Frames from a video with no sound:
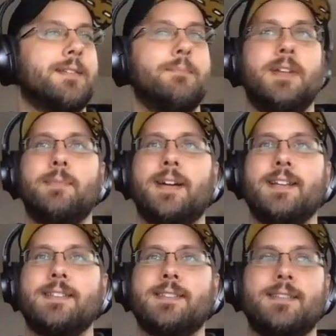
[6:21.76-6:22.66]

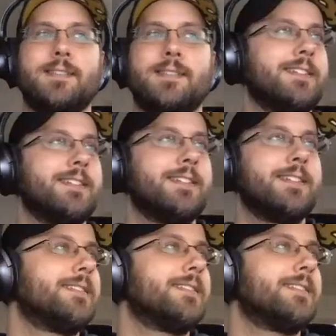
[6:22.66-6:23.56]
Minimize this.
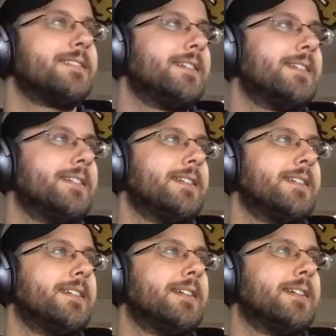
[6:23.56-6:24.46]

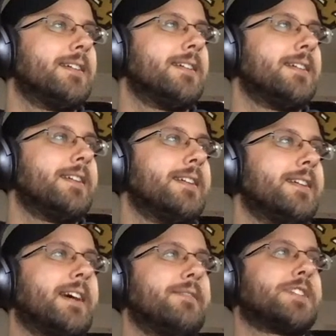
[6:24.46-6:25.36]
You can see
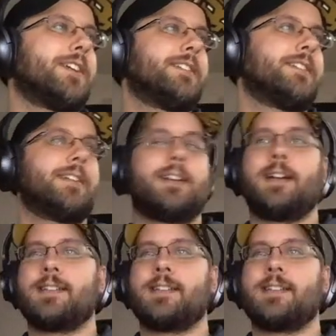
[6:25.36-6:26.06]
that I've just gone to